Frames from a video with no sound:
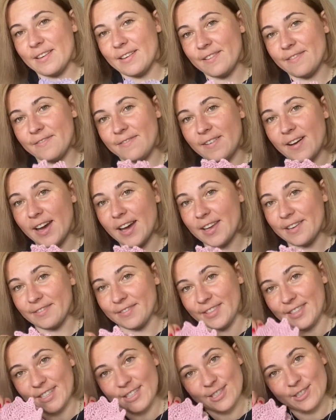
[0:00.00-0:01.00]
5
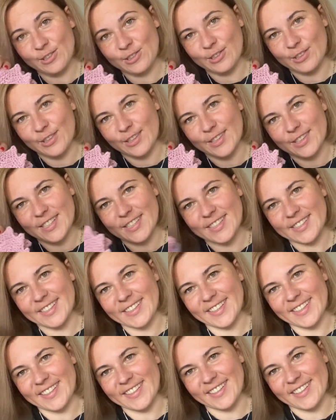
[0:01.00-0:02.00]
dishcloths,
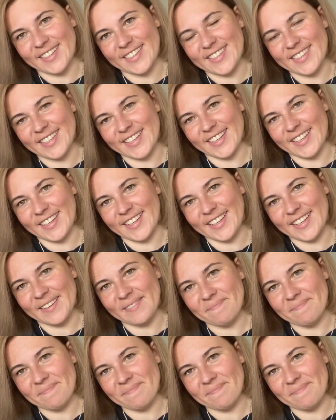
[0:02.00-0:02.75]
and I think